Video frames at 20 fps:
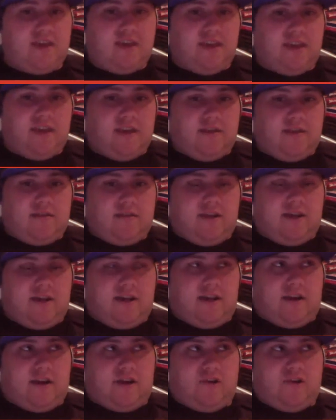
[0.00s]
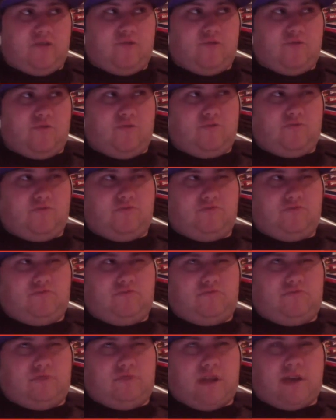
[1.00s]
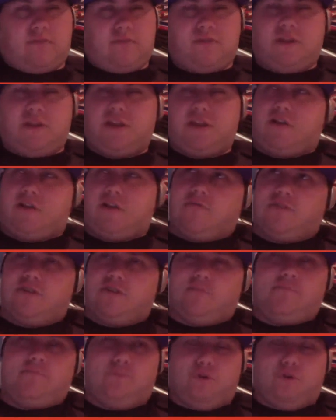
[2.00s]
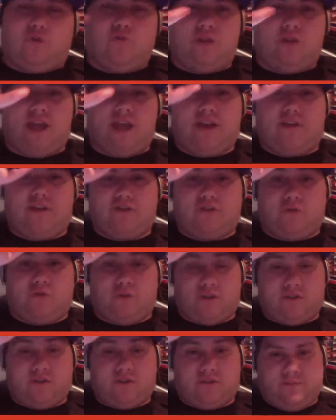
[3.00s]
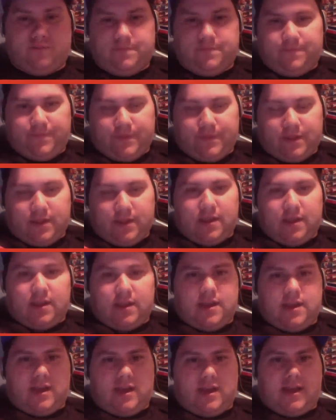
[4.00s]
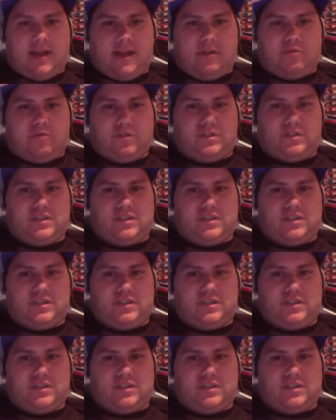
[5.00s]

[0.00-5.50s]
what do they call it? The Bull Rider Zords, which is